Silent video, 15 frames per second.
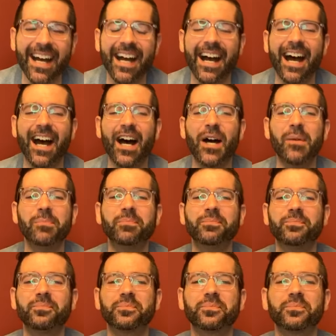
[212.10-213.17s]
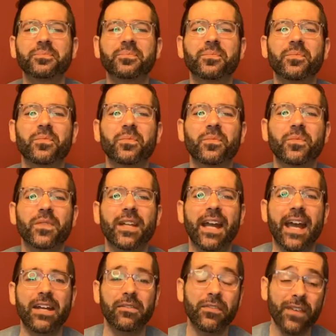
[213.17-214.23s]
um,
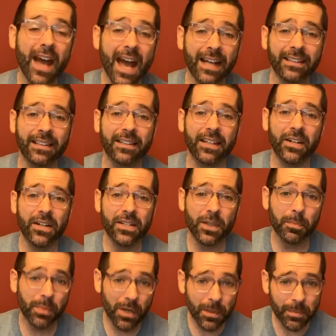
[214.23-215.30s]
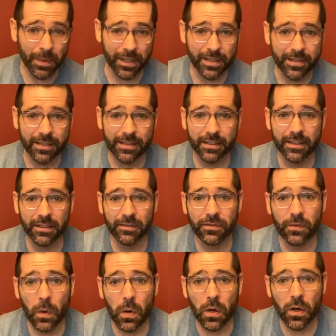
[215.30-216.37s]
in fact, there is a purpose
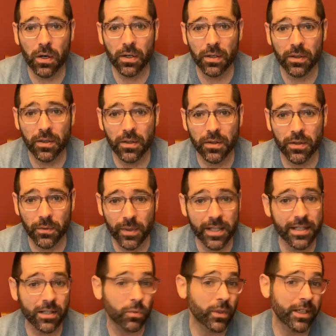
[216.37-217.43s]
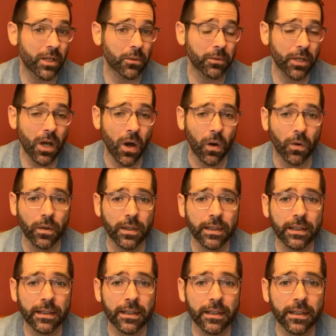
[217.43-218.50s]
for the reason we don't know.
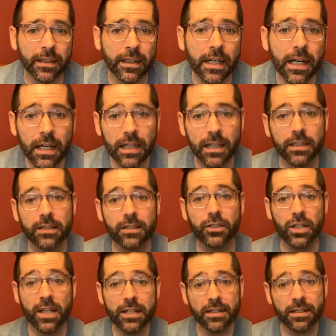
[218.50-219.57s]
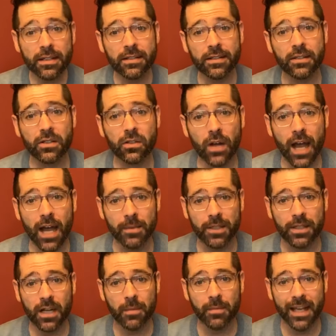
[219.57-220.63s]
Jesus is described as
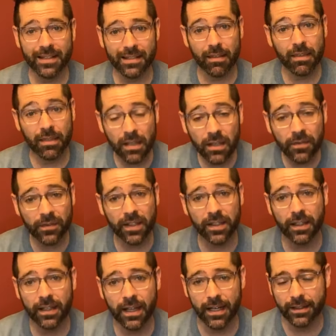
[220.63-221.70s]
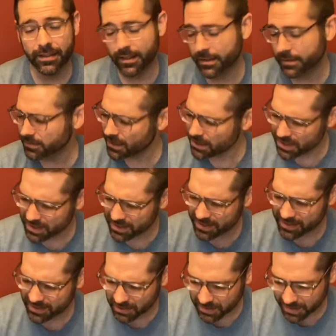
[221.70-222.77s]
coming as a thief in the night, and let's just
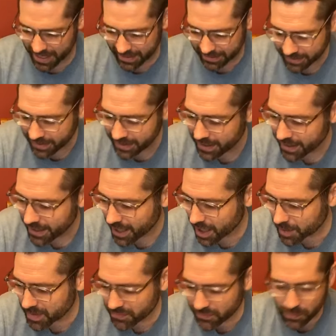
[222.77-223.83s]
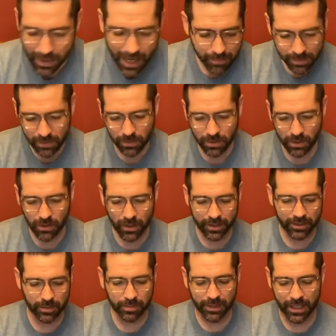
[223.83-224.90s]
consider that. Um, if a robber were
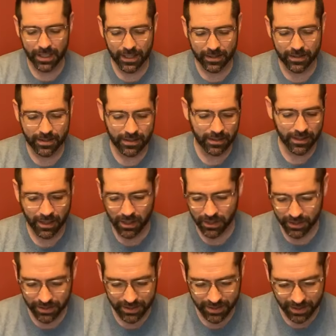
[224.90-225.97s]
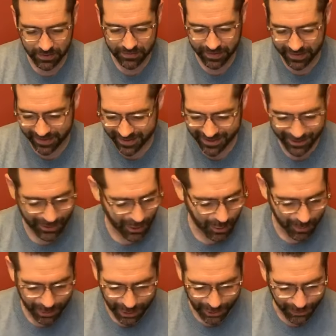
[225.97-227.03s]
going to plan on stealing all your stuff, I consider Home
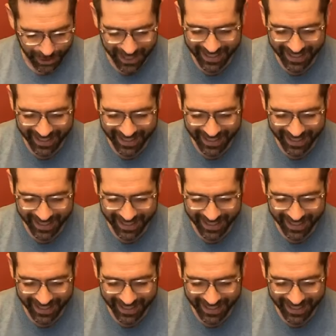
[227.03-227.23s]
Alone,